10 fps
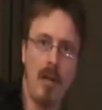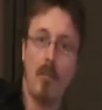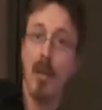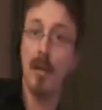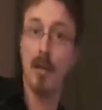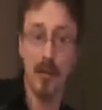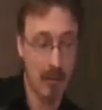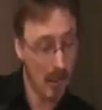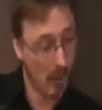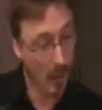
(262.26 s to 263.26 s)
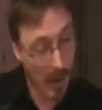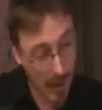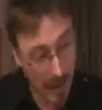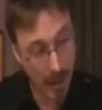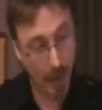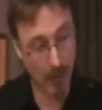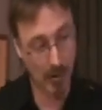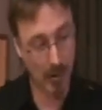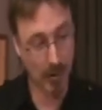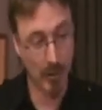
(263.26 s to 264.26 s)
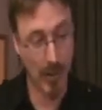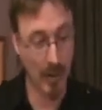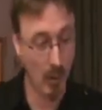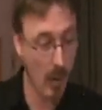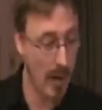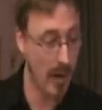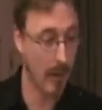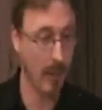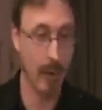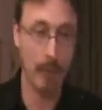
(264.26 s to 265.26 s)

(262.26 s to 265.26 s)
and bend it way up. So you're bending it way up.